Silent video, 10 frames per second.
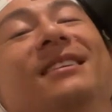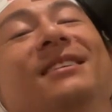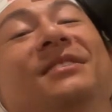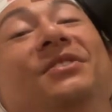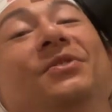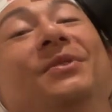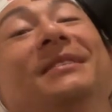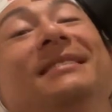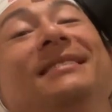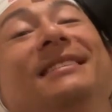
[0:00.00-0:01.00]
So you
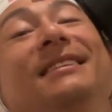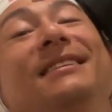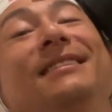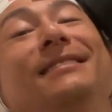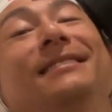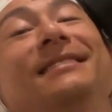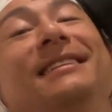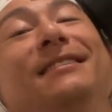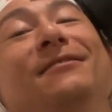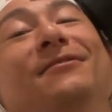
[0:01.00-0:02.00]
can see the
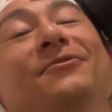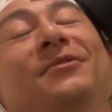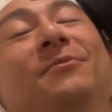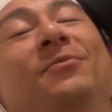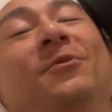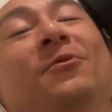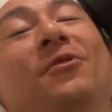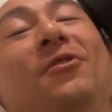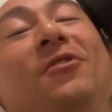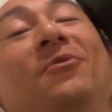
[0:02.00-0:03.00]
standard treatment
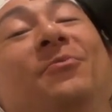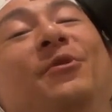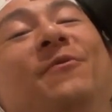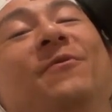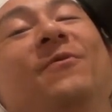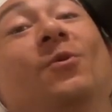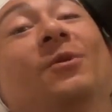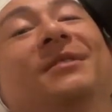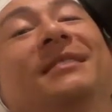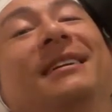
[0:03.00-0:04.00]
protocol would be
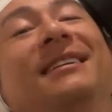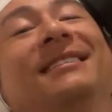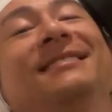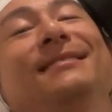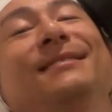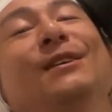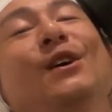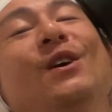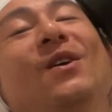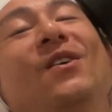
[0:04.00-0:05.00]
4 seconds
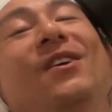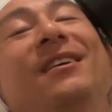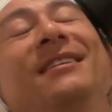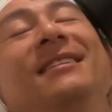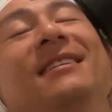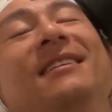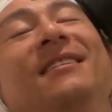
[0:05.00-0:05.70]
on,